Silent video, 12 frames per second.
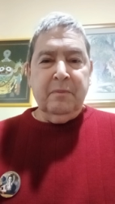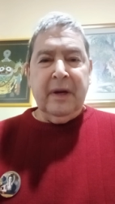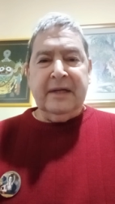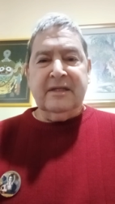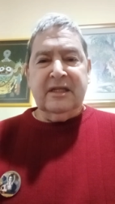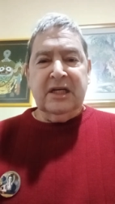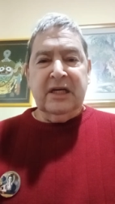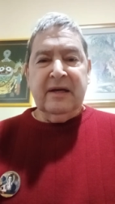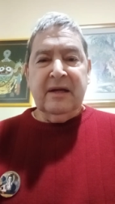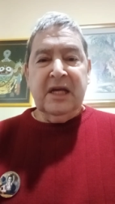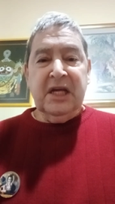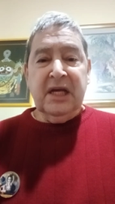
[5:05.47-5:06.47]
but uh,
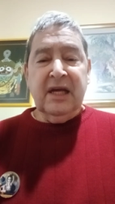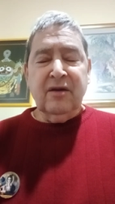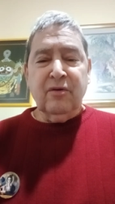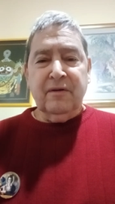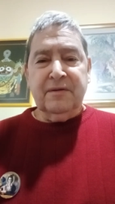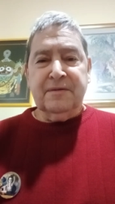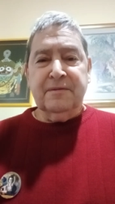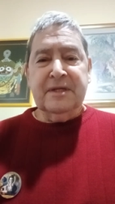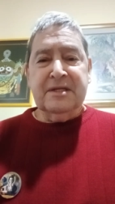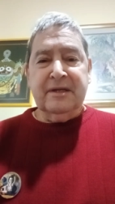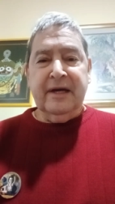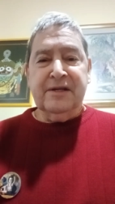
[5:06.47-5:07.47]
in all
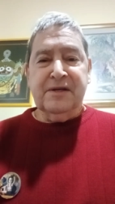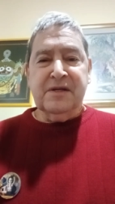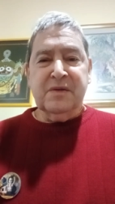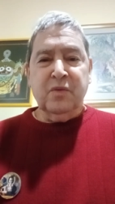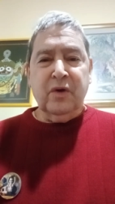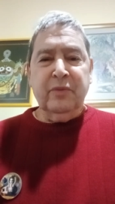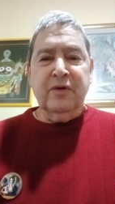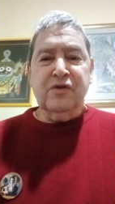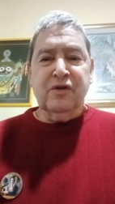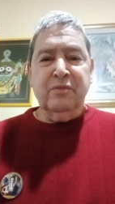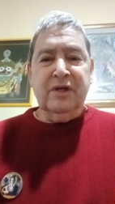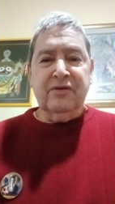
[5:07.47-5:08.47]
three stages, what we
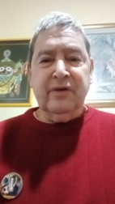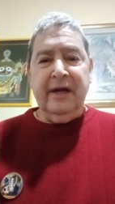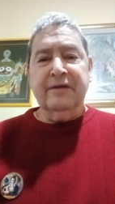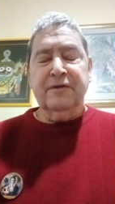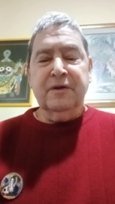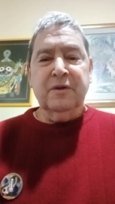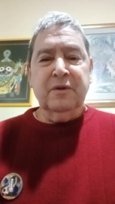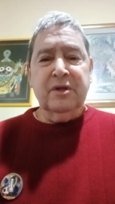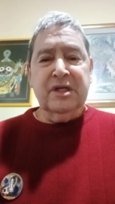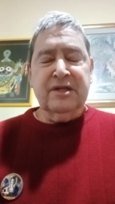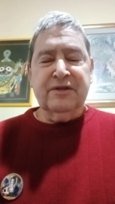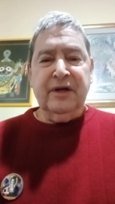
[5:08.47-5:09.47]
should be trying to do
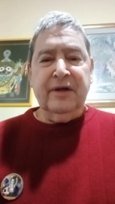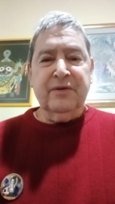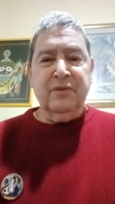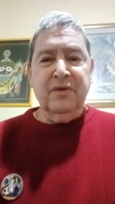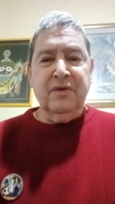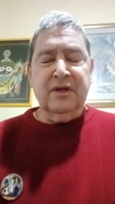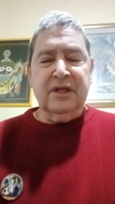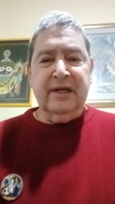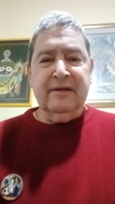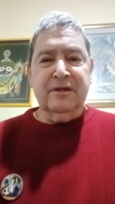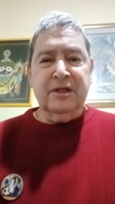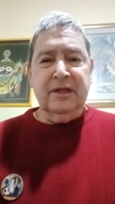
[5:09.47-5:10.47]
is chant with
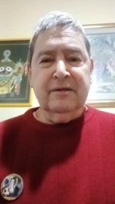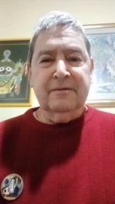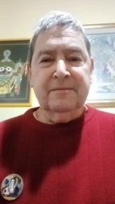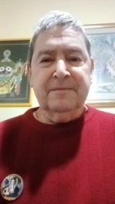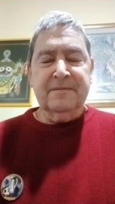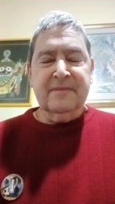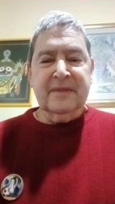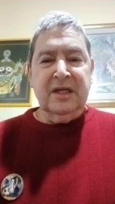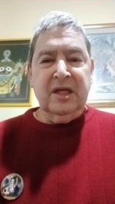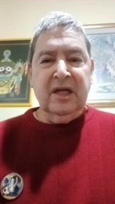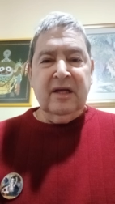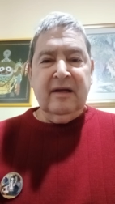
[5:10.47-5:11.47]
attention.
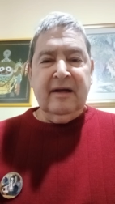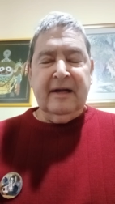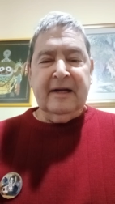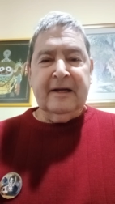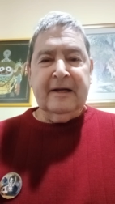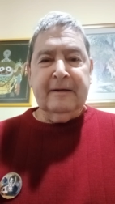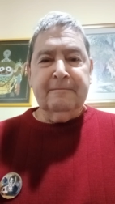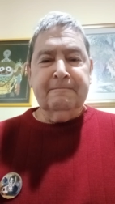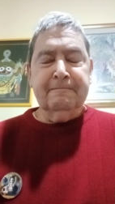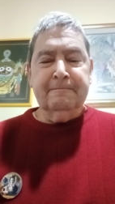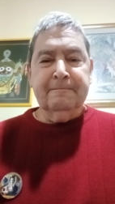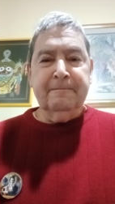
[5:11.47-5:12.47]

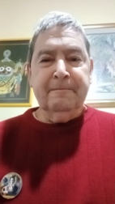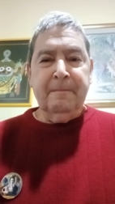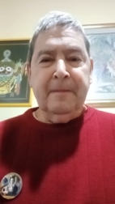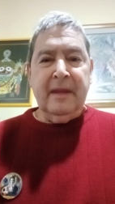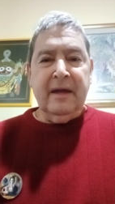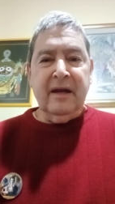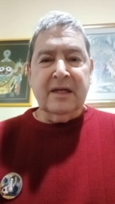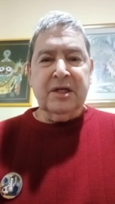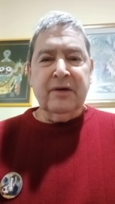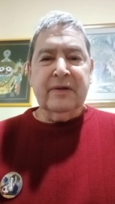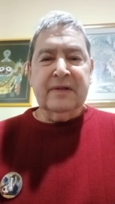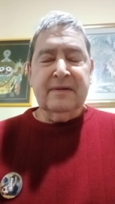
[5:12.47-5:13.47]
Um,
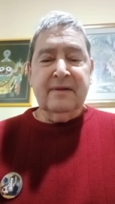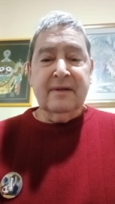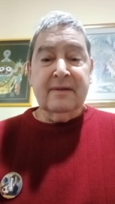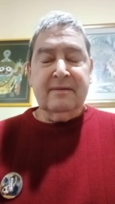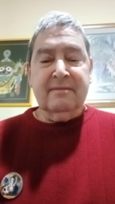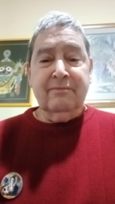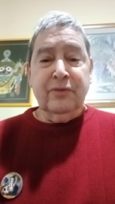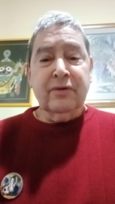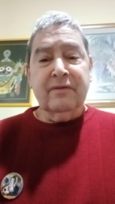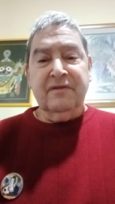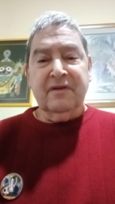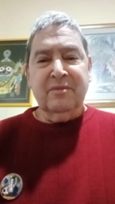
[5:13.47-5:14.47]
so it, it's
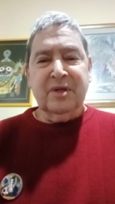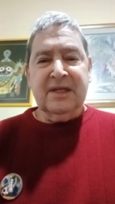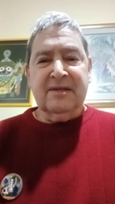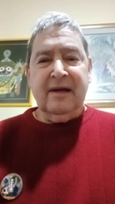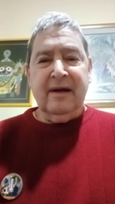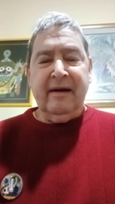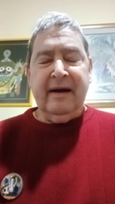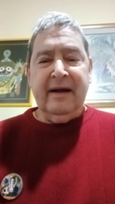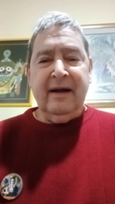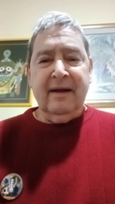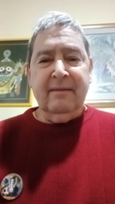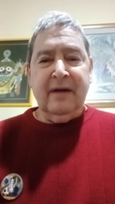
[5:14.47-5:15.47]
beautiful because
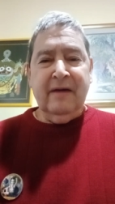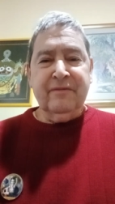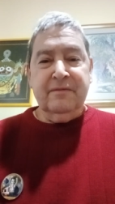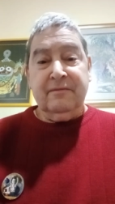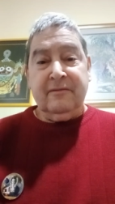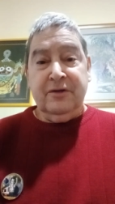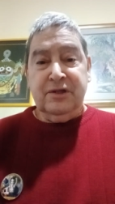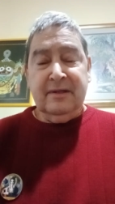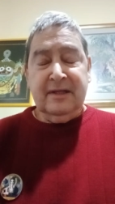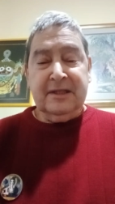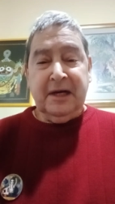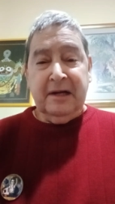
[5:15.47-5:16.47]
I, I, I'm,
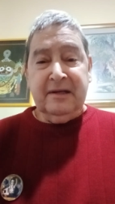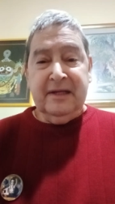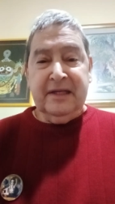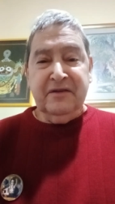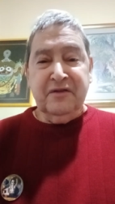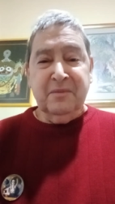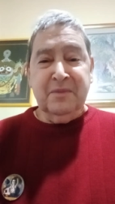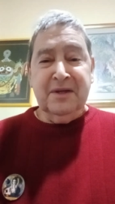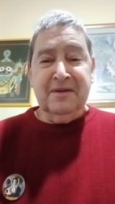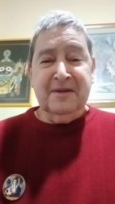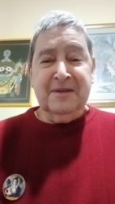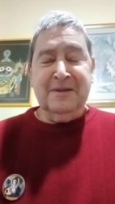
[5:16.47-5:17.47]
Krishna's kindly given
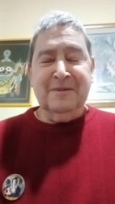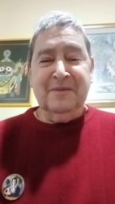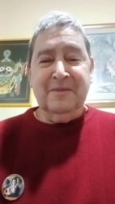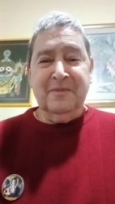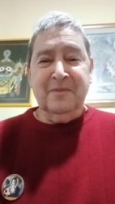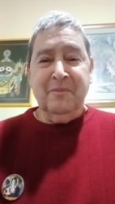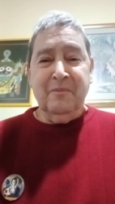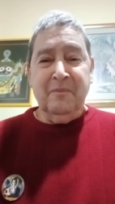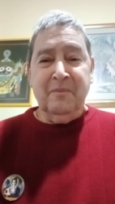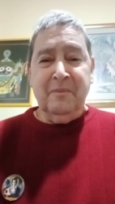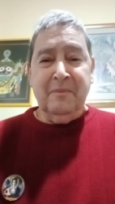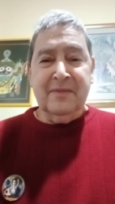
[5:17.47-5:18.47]
me this
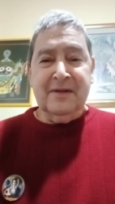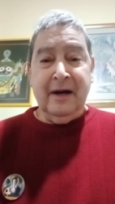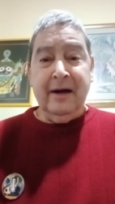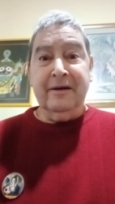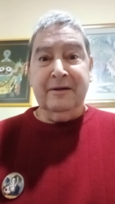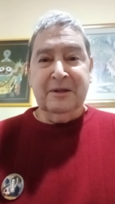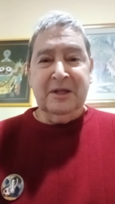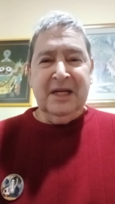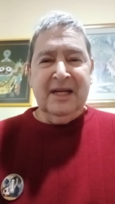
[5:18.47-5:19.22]
um, tongue